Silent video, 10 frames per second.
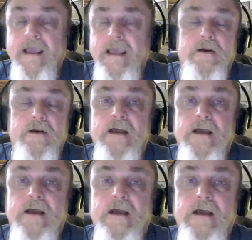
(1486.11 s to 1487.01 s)
You can tell
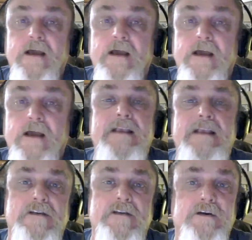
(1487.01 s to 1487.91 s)
they have a common
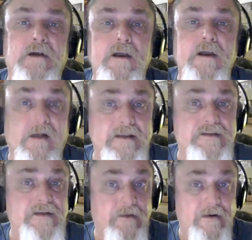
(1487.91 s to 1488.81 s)
ancestor, but
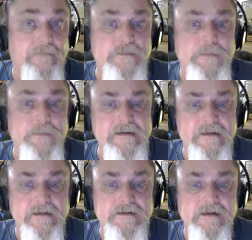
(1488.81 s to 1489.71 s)
considered different species.